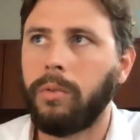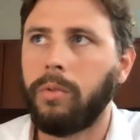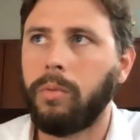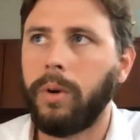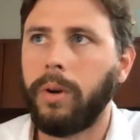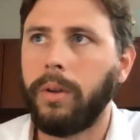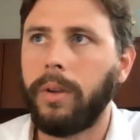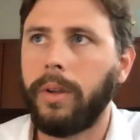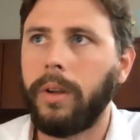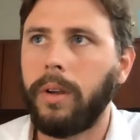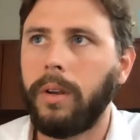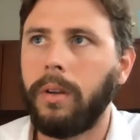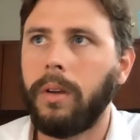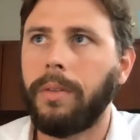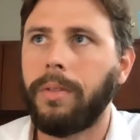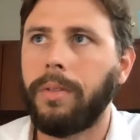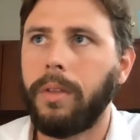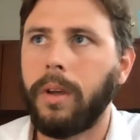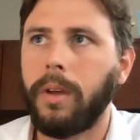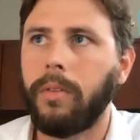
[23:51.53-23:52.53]
really a
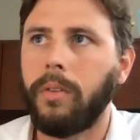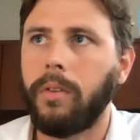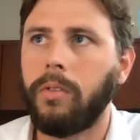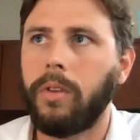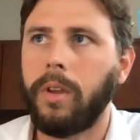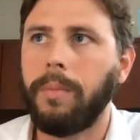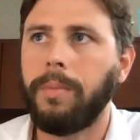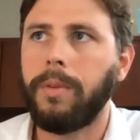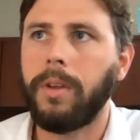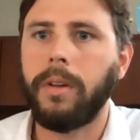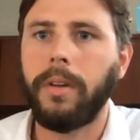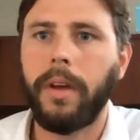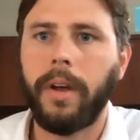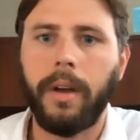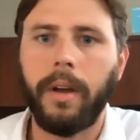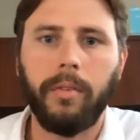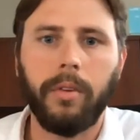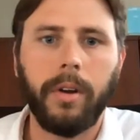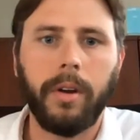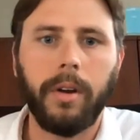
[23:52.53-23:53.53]
thing that seeped into
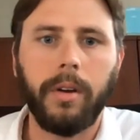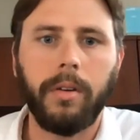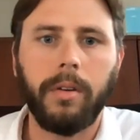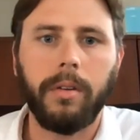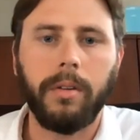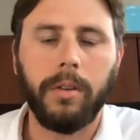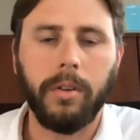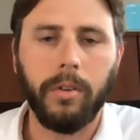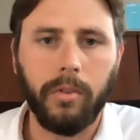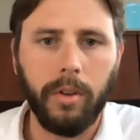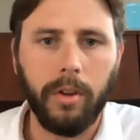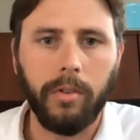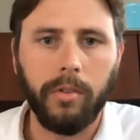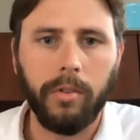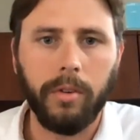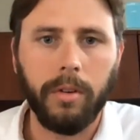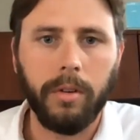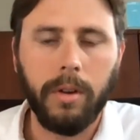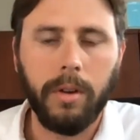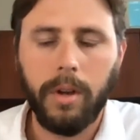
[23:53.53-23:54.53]
every
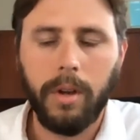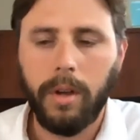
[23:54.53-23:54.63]
decision.